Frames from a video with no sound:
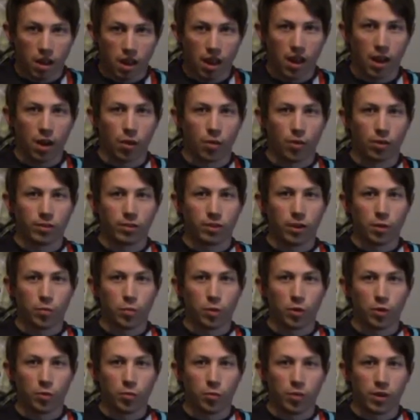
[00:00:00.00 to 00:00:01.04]
Hey, what's up,
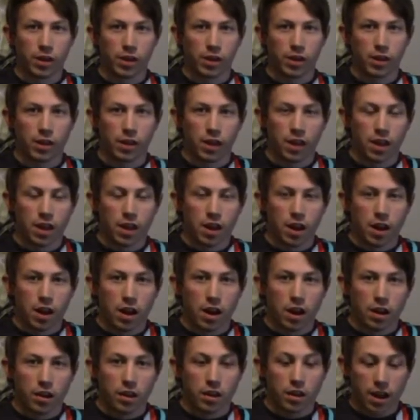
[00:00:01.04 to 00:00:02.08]
everybody?
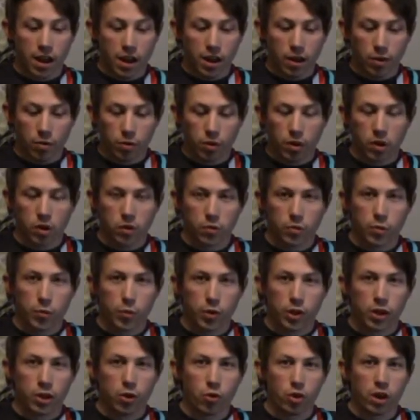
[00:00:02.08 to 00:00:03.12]
Today I'm going to be
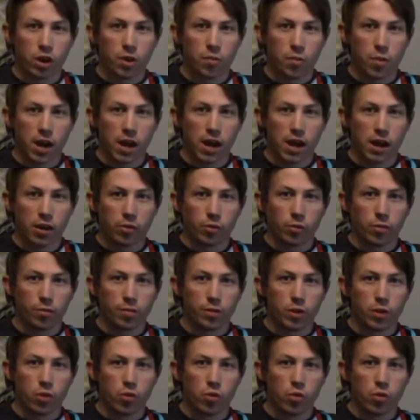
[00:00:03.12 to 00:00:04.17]
doing my
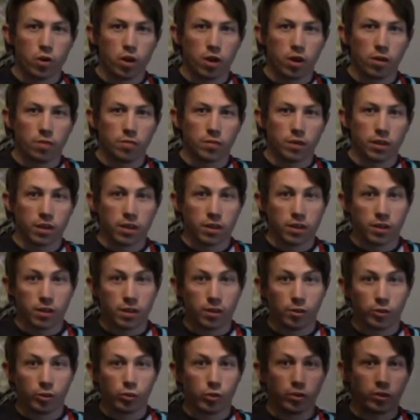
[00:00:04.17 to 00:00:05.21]
review of the
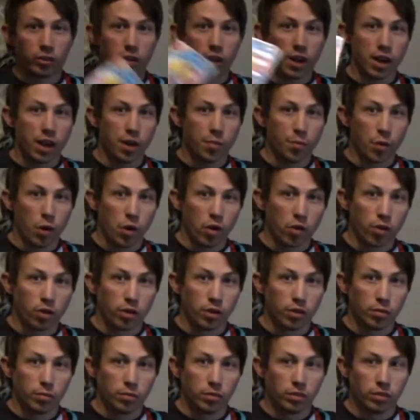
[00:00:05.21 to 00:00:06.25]
Nintendo Switch game
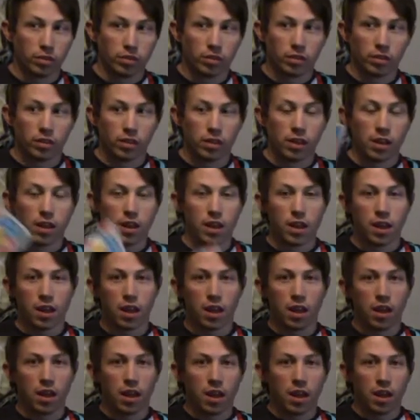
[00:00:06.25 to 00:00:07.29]
ARMS.
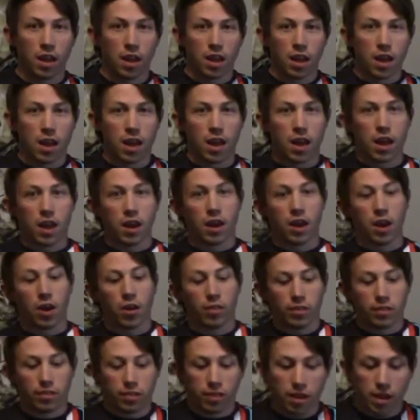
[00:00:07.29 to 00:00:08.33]
Now,
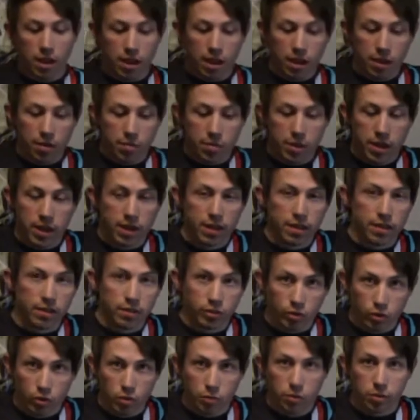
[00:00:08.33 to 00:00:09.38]
this game is
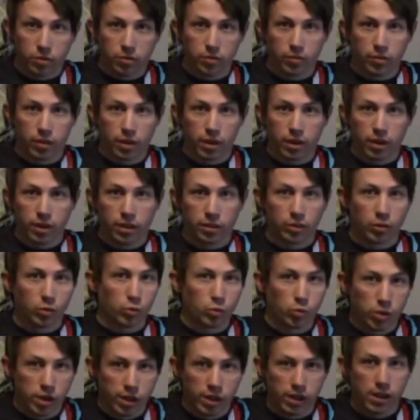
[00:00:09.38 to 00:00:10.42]
super fun. It's a
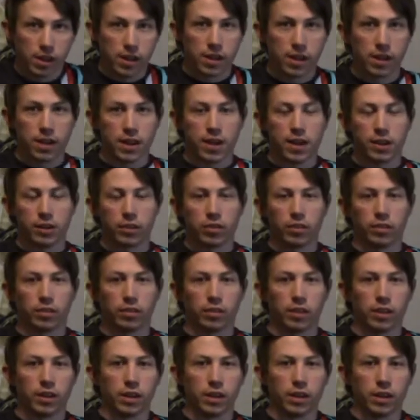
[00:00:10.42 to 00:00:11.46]
really
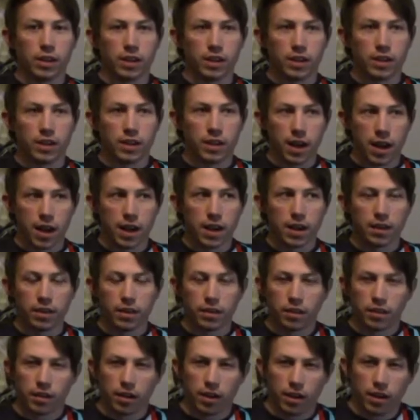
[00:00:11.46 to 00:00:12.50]
interesting take
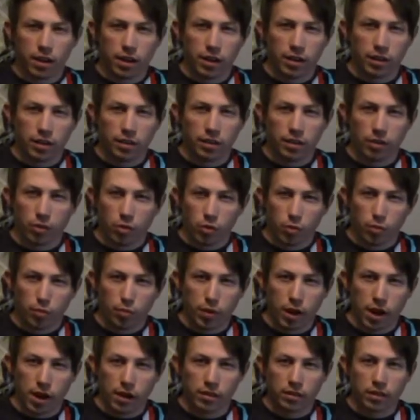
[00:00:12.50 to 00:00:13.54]
on the whole
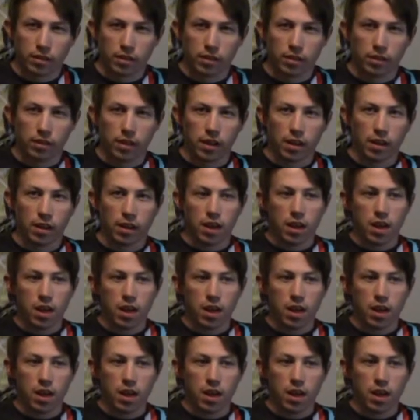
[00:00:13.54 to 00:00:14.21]
boxing thing.